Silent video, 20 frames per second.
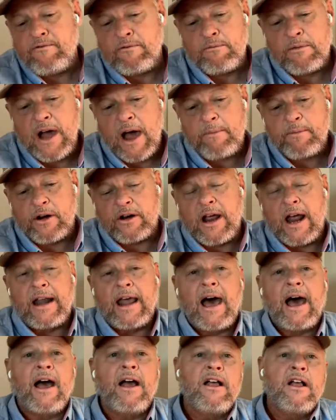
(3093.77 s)
From
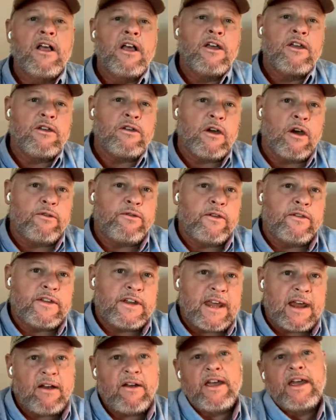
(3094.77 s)
Copargana, you go through
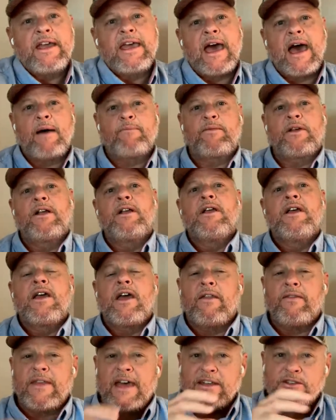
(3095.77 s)
the Darien Gap.
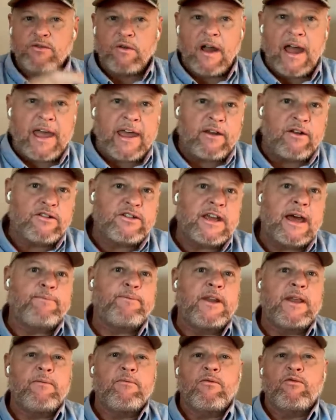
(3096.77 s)
And that's where I
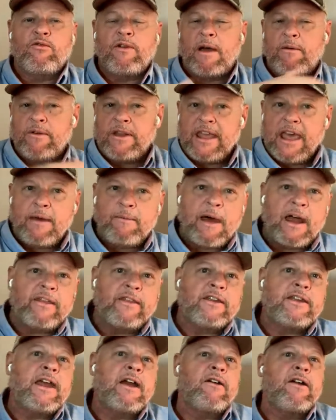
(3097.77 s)
intercepted him right when he came out
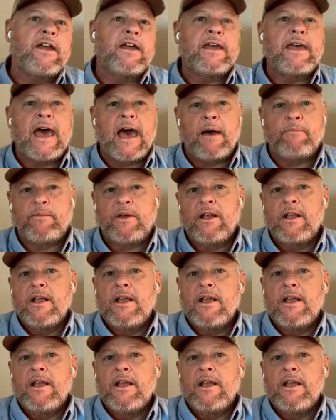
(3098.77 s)
of the Darien Gap.